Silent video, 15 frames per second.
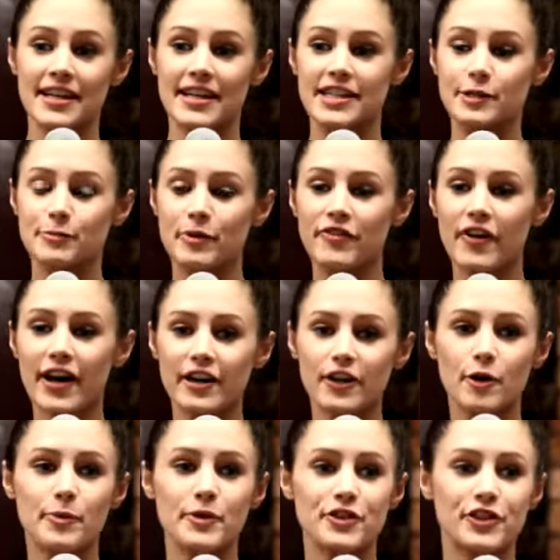It's to provide
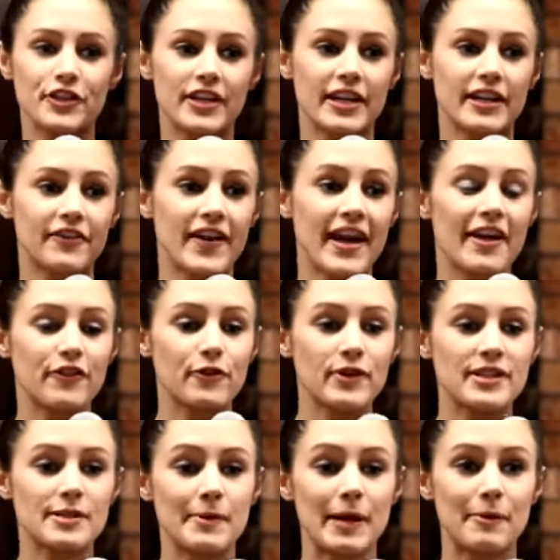an opportunity for
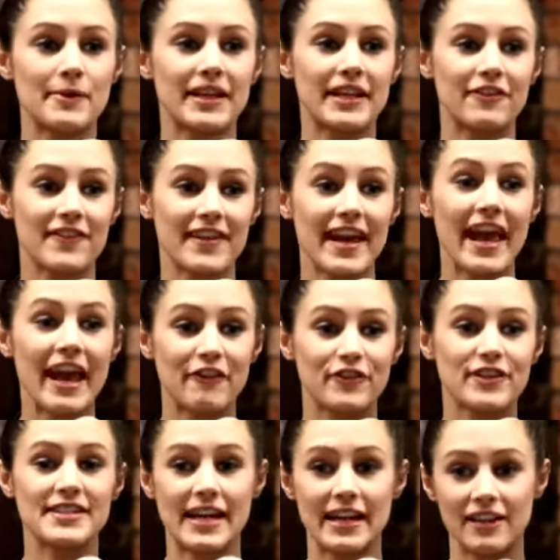everyone to be able to give in their
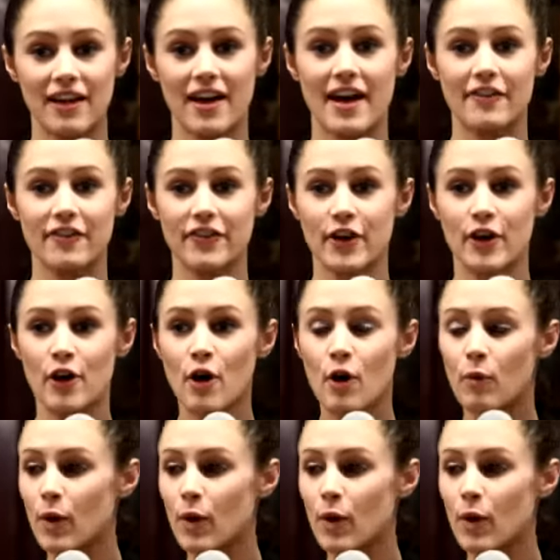everyday life.